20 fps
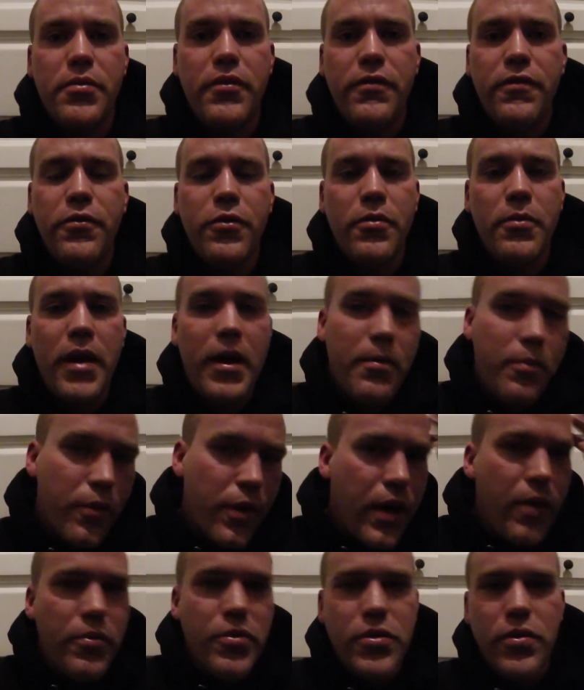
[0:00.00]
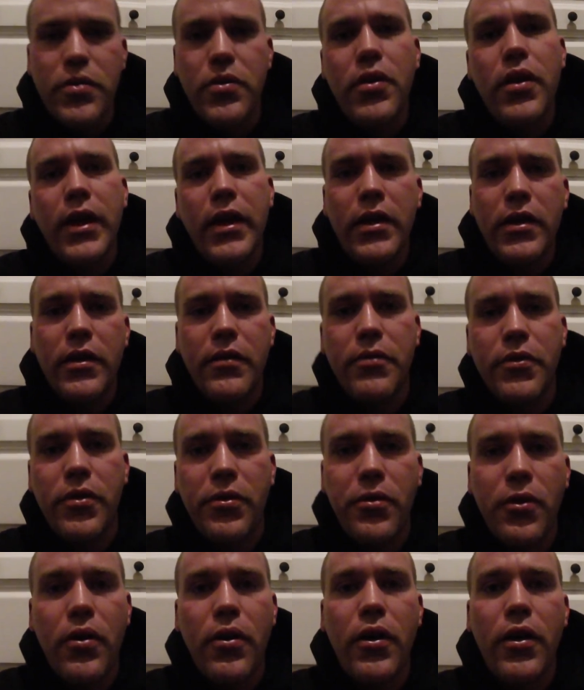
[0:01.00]
before my brain was on to like a different
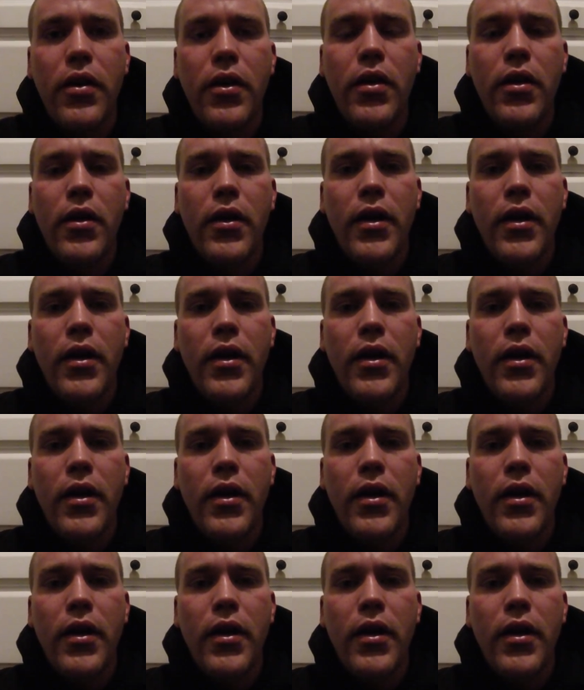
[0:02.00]
thought.